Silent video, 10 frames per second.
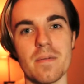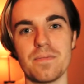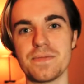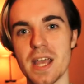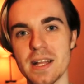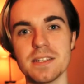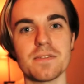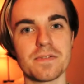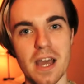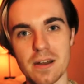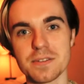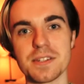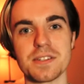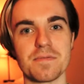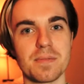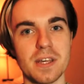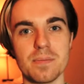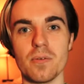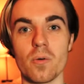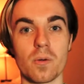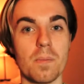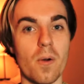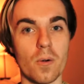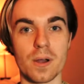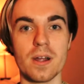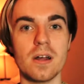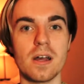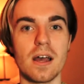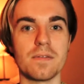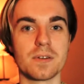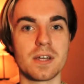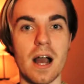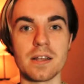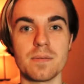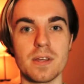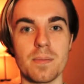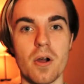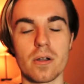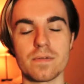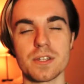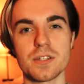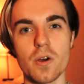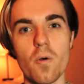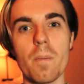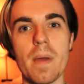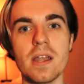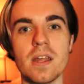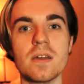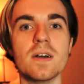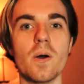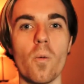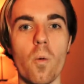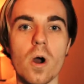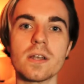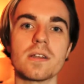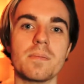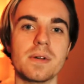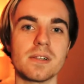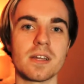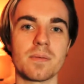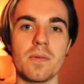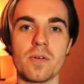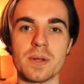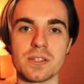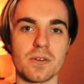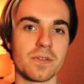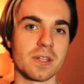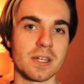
tens of thousands of people or more have gotten to be a part of so many 1 in a million moments over the